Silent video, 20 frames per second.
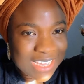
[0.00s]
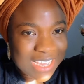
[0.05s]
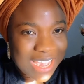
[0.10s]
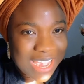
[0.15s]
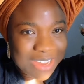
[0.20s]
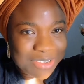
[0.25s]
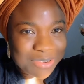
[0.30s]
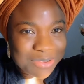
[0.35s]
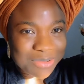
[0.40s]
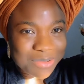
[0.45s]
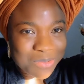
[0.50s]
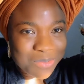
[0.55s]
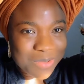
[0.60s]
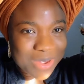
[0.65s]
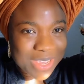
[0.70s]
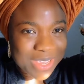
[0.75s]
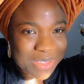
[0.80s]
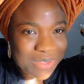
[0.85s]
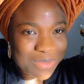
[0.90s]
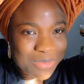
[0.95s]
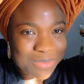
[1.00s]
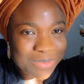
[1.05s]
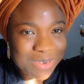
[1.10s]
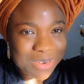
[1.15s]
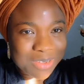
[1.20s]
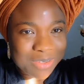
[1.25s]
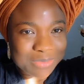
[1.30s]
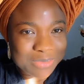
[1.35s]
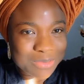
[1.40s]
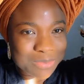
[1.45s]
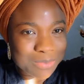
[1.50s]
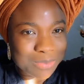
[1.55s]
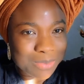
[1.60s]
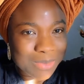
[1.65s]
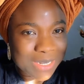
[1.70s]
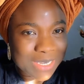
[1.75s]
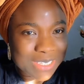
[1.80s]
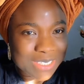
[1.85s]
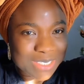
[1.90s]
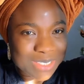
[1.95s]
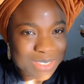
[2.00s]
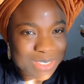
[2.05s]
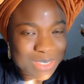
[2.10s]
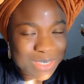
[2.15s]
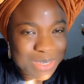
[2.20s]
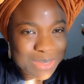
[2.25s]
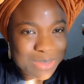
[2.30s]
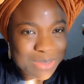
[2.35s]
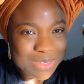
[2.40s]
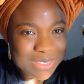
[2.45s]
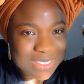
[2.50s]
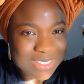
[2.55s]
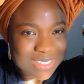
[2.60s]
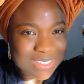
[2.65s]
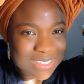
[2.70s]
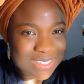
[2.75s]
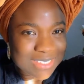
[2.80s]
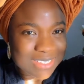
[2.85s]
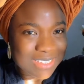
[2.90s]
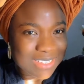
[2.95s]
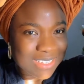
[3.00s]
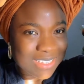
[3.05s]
I don't know where you would love to place yours,